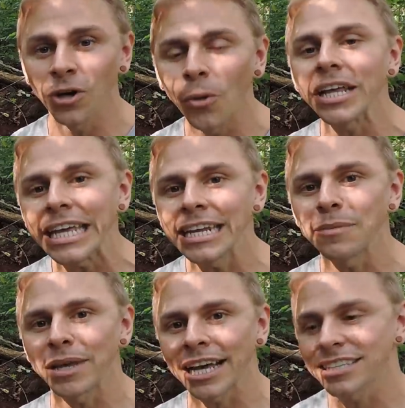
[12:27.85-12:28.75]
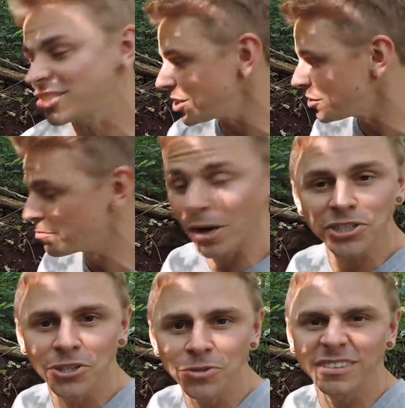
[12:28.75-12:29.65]
Don't eat it because it's just
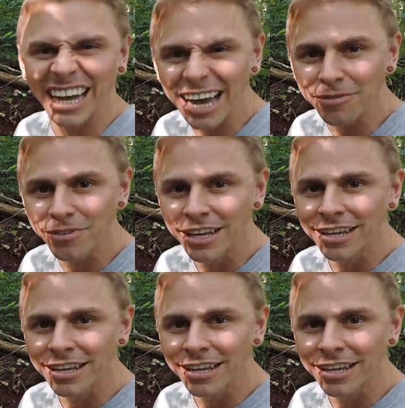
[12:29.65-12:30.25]
much too tough.